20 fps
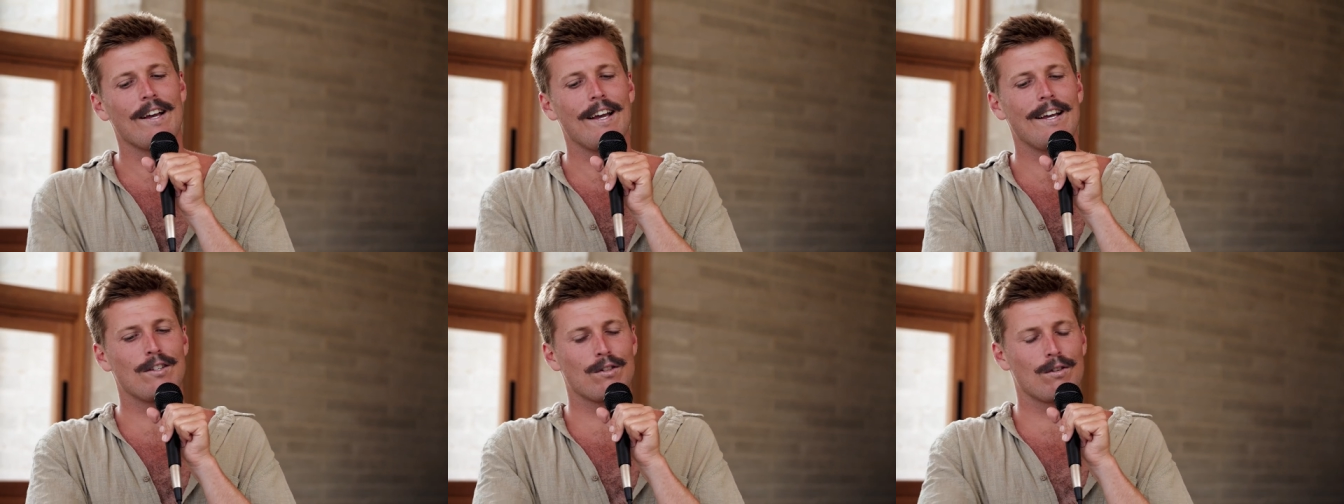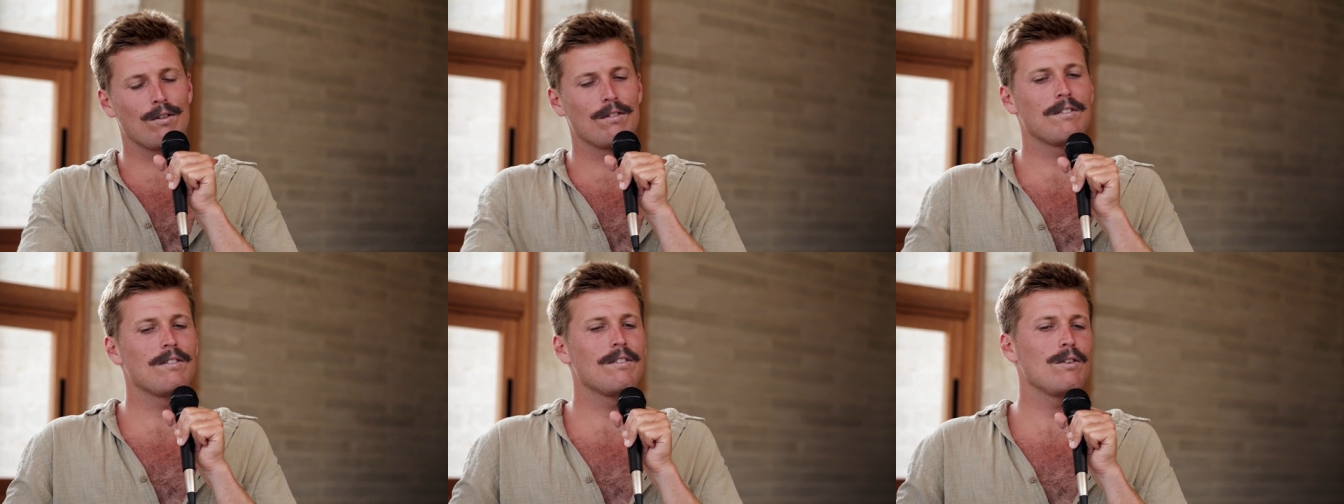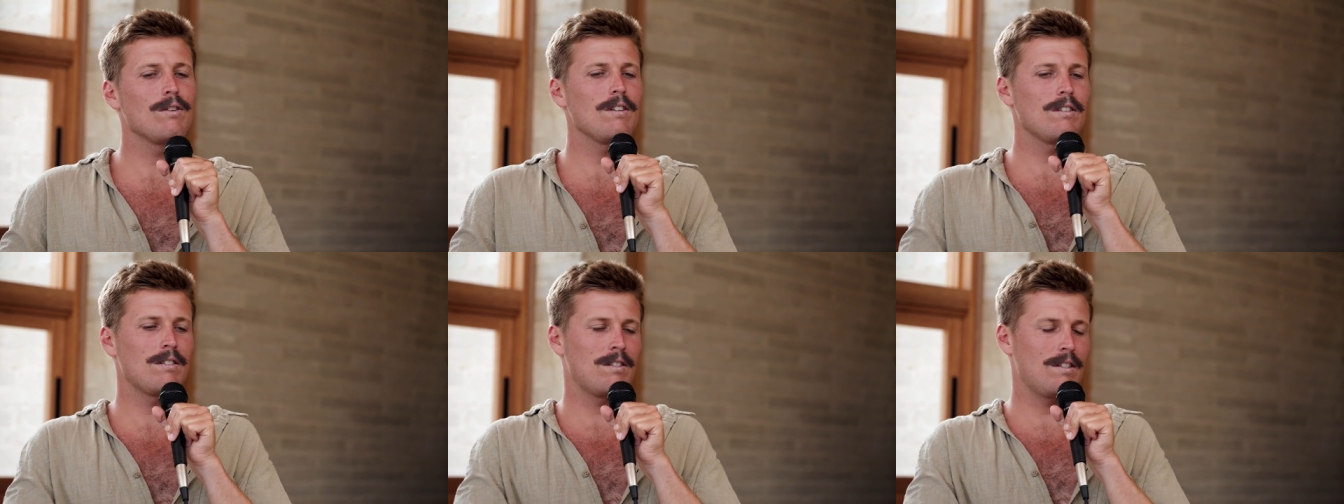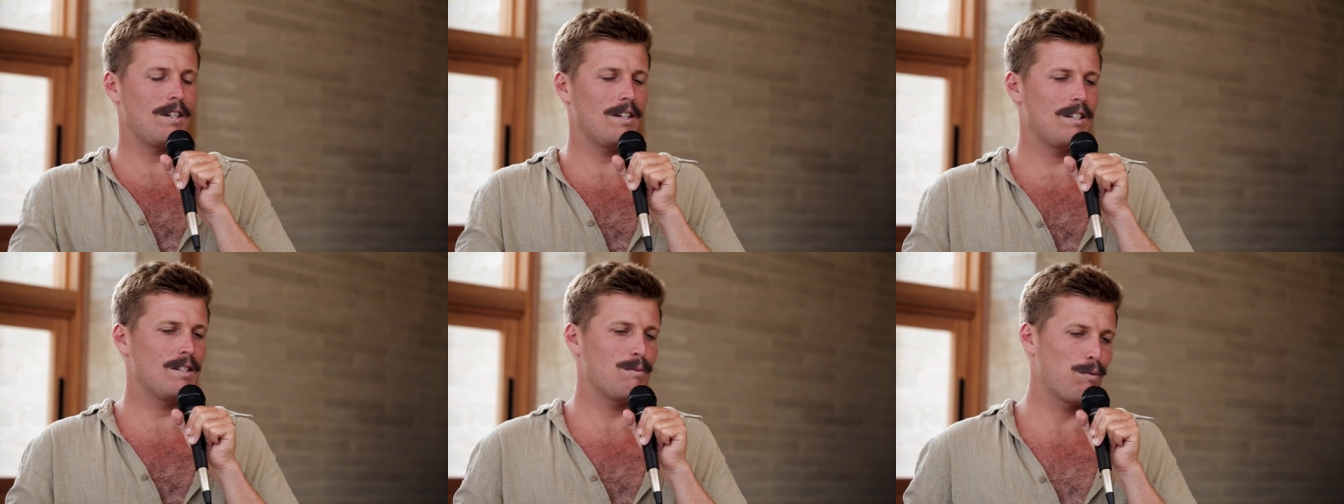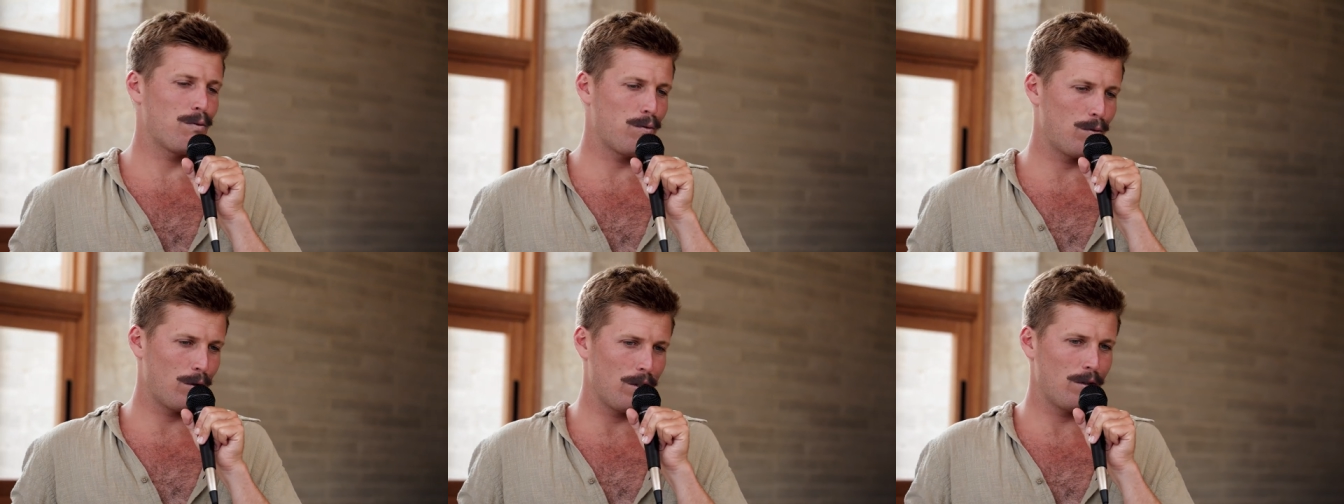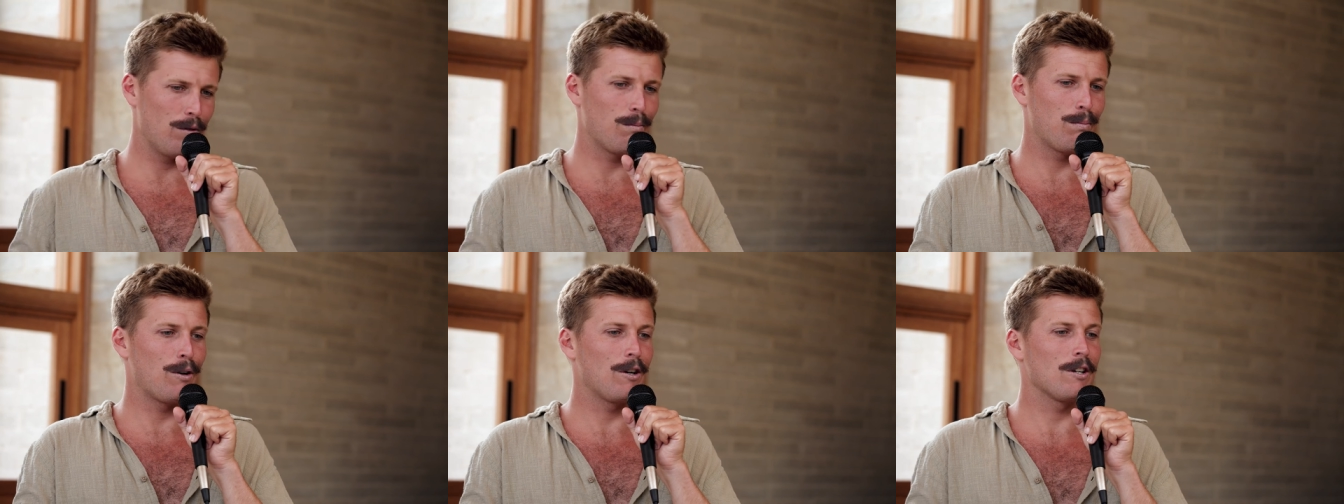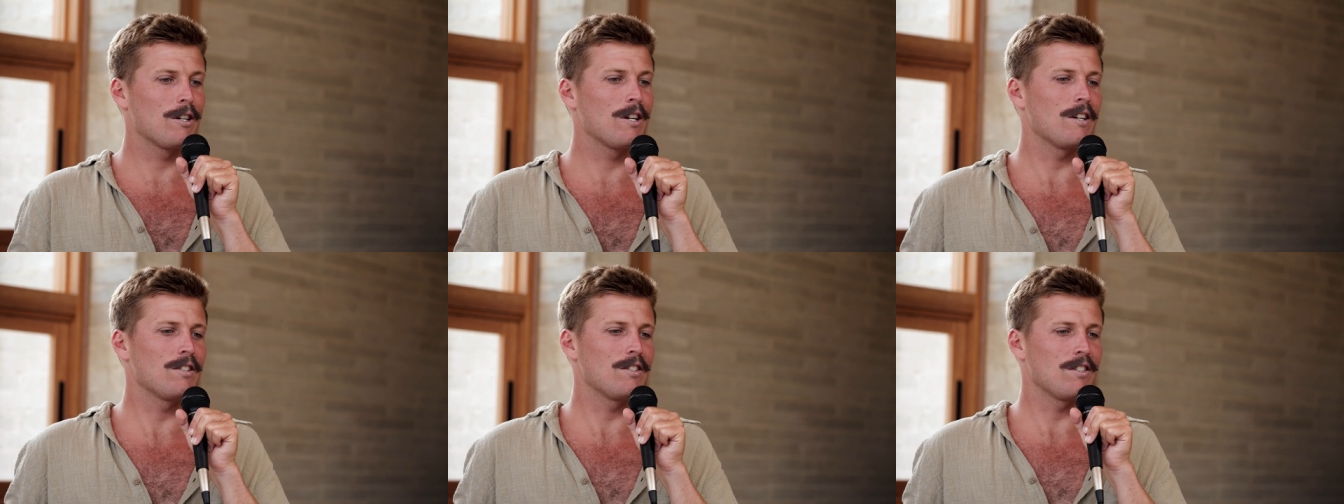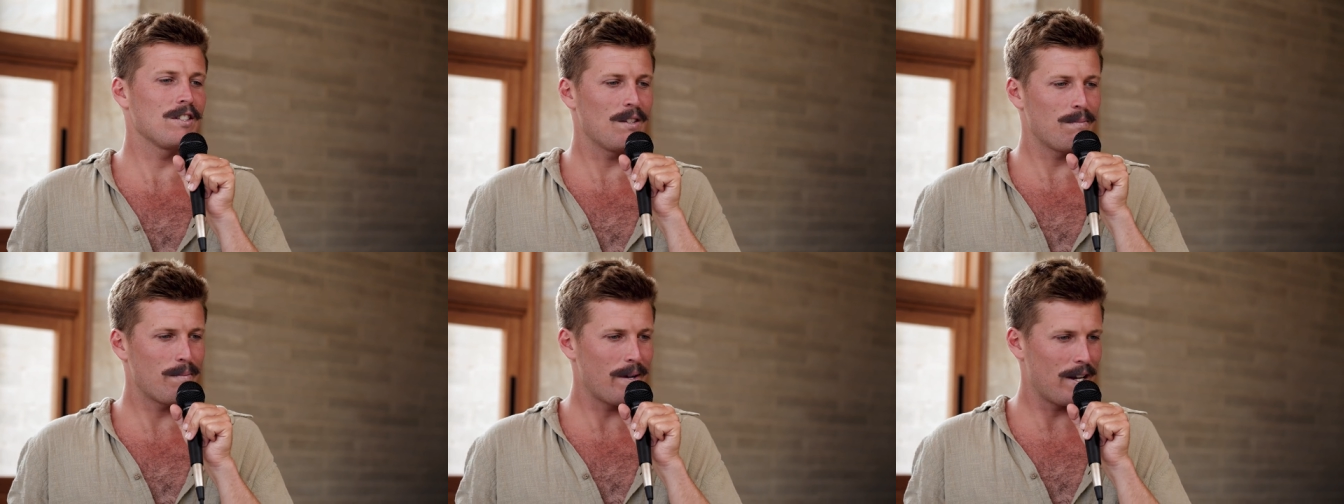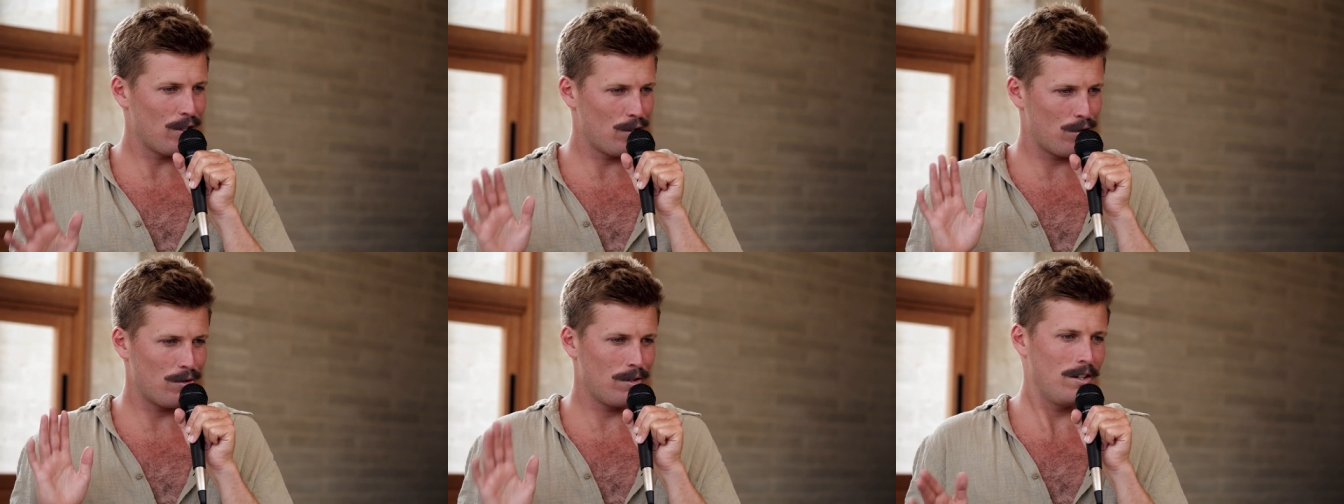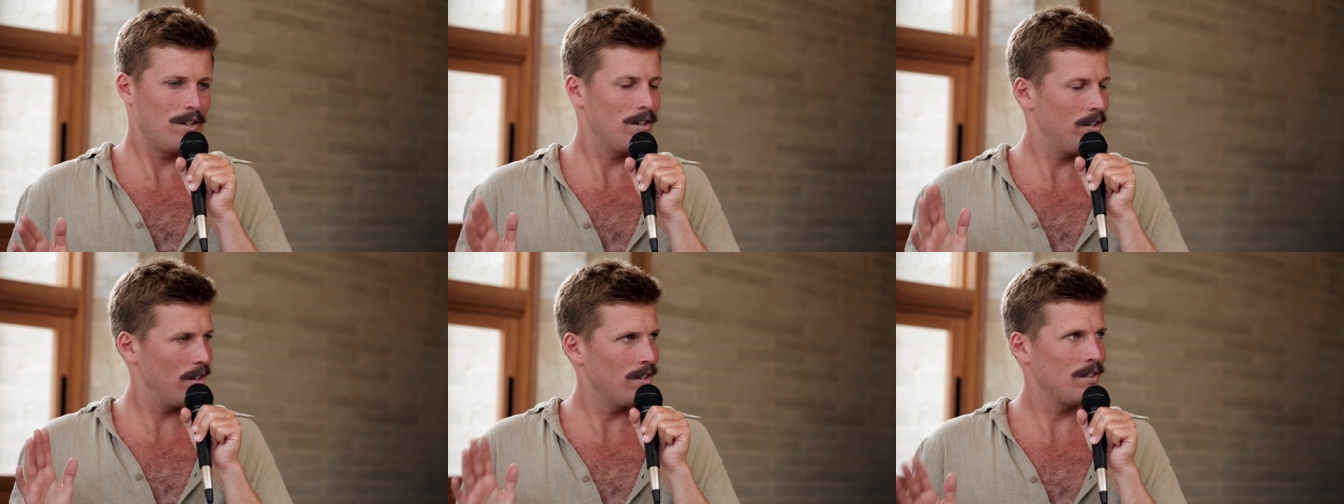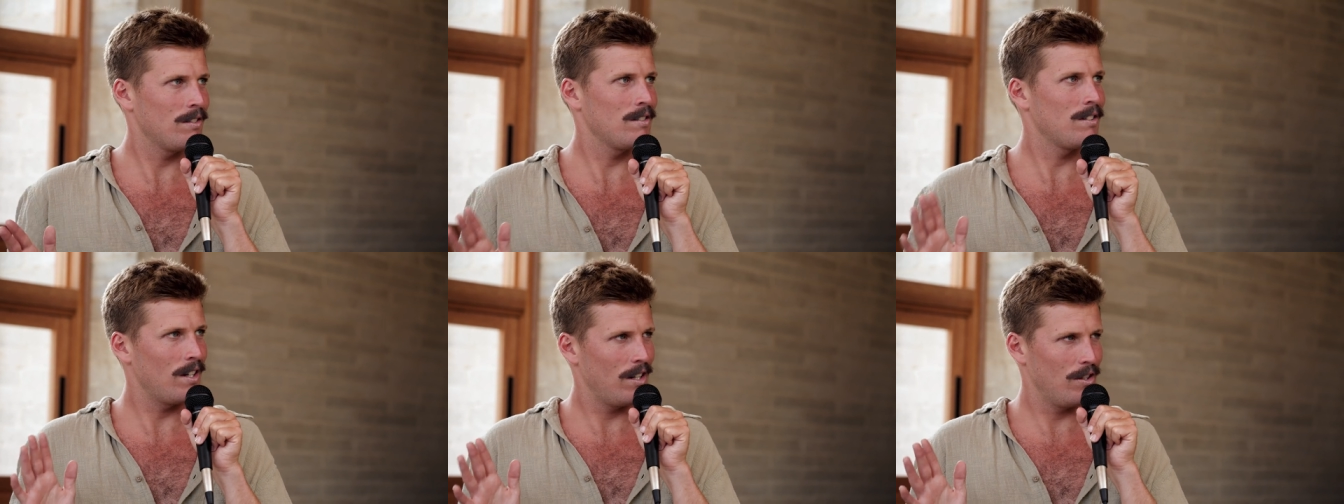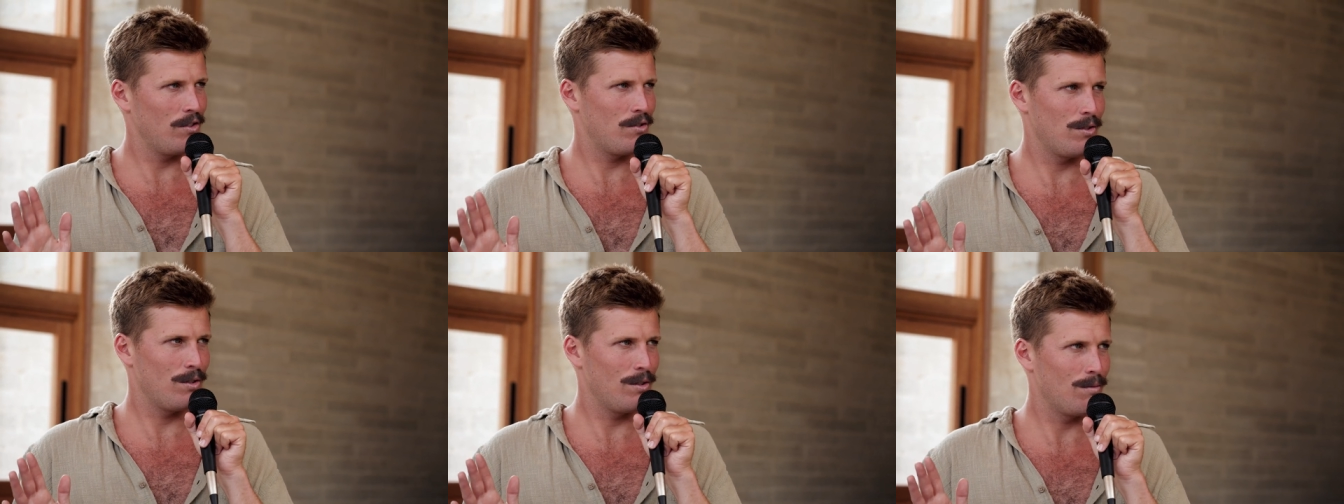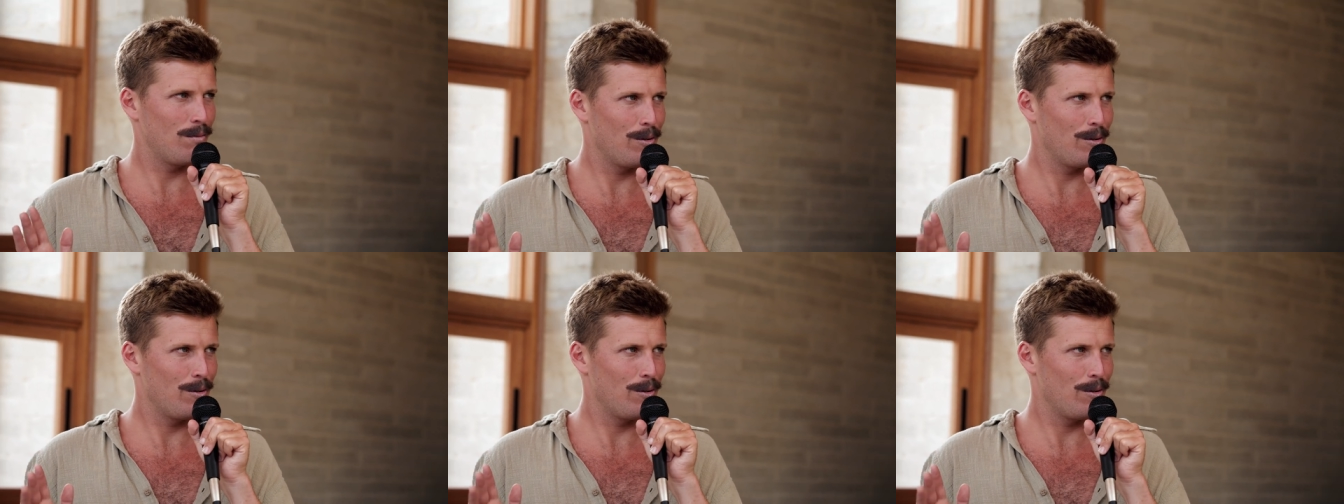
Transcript: it's good to do these things before you do a podcast just to make sure you know staying true to